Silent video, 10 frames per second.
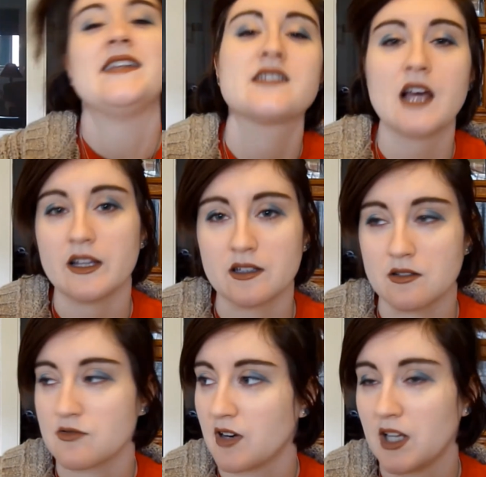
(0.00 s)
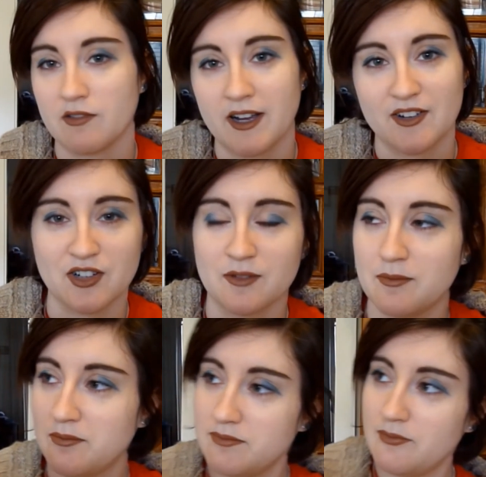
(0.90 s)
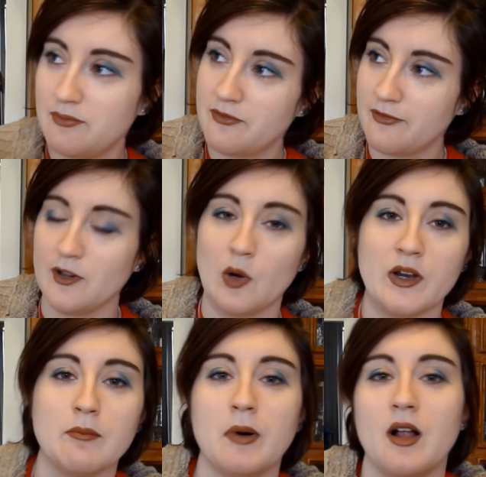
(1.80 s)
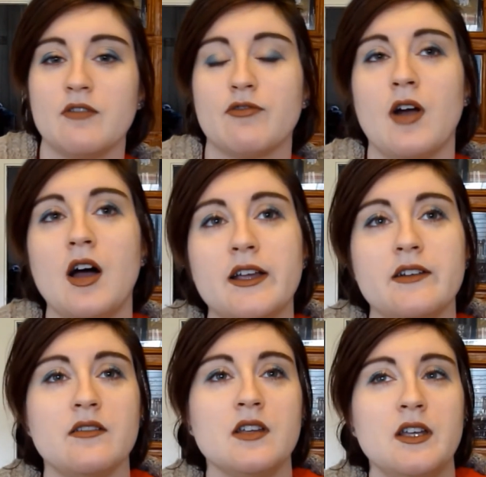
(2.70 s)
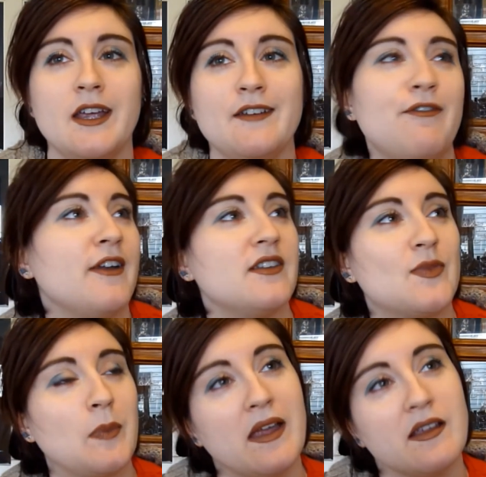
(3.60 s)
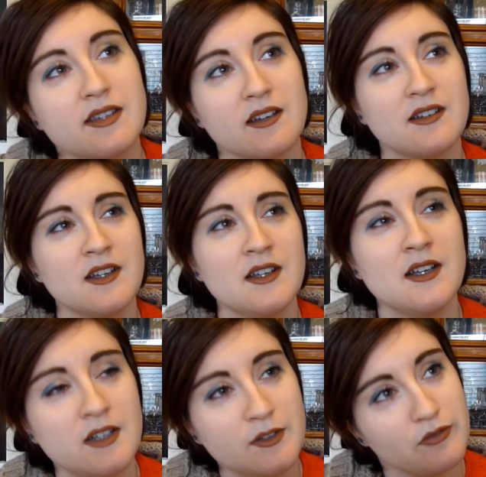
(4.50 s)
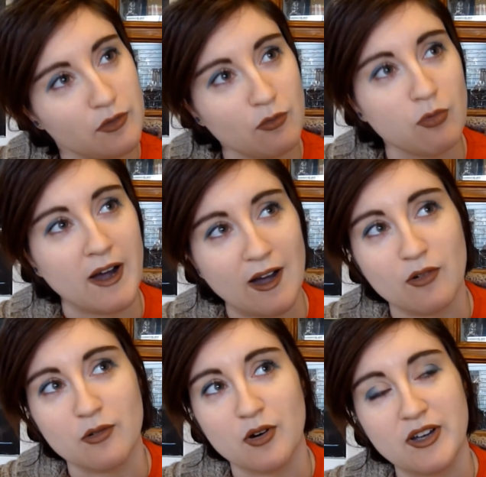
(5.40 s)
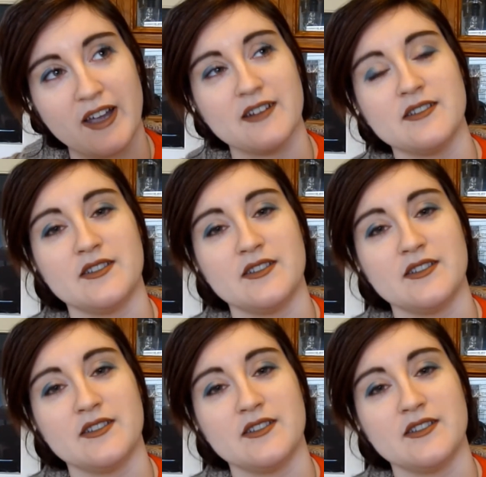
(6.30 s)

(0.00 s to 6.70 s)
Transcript: skeletons running around on a floating ball of rock in infinite space, and wow, okay.